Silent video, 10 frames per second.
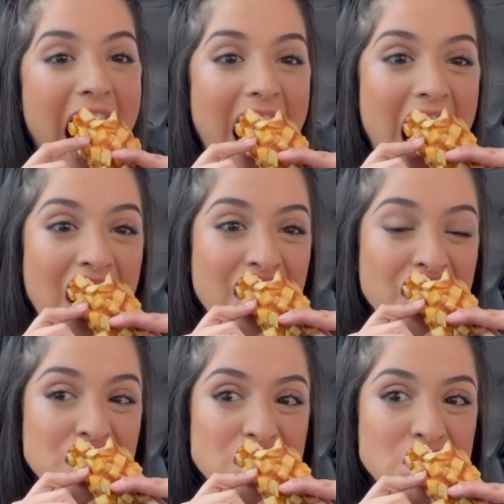
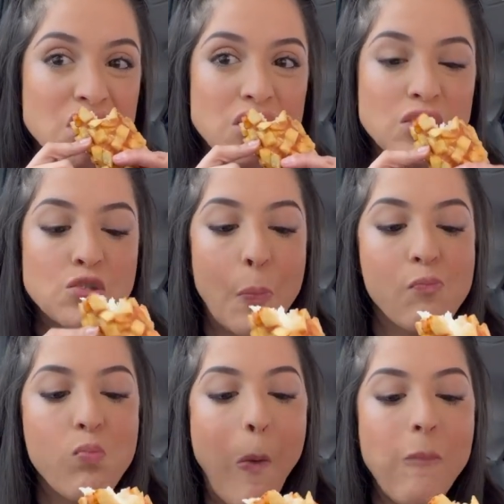
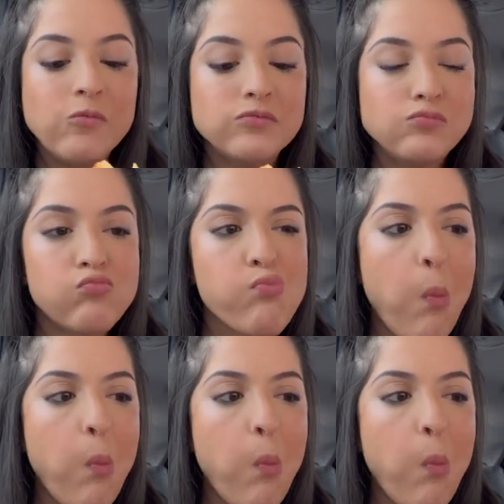No one is speaking in this clip.